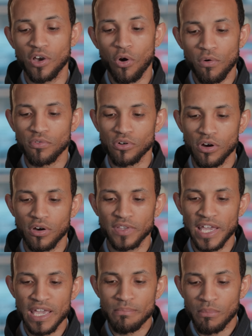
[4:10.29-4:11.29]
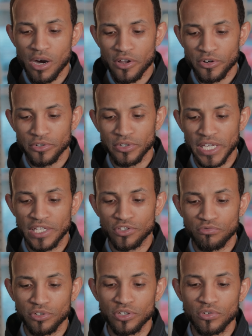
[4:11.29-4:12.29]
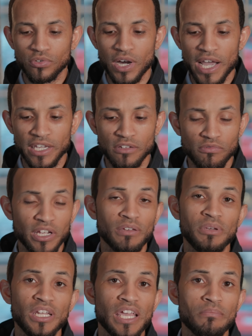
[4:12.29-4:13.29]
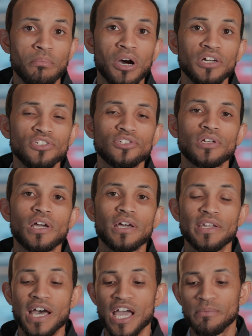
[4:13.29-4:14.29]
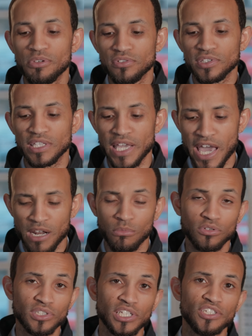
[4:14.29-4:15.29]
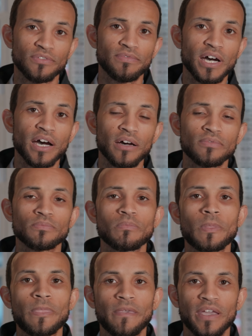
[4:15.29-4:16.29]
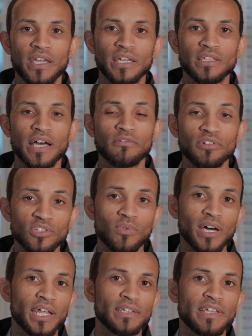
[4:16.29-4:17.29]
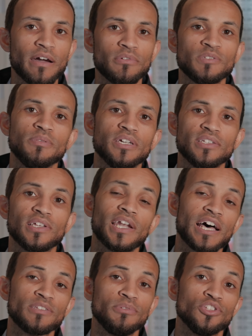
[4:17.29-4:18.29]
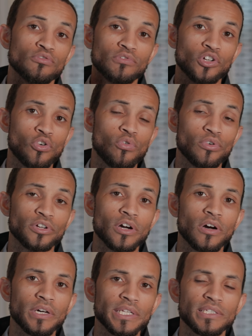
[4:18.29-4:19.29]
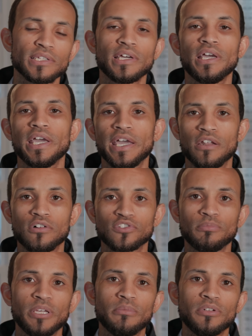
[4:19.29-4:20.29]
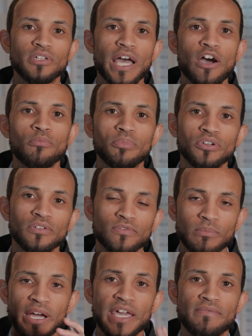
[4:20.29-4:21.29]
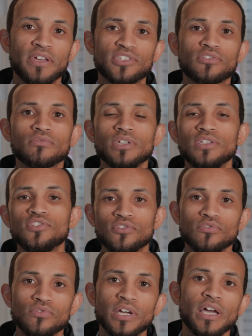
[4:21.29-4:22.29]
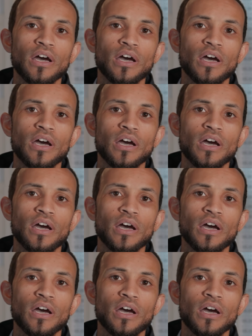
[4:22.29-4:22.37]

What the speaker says: overall that a monitor is critical. I could recommend a bunch. Now, I'm using the Atomos Ninja 5, and the reason why I like that one is because it allows me to record on it and also be able to output from my FX3 to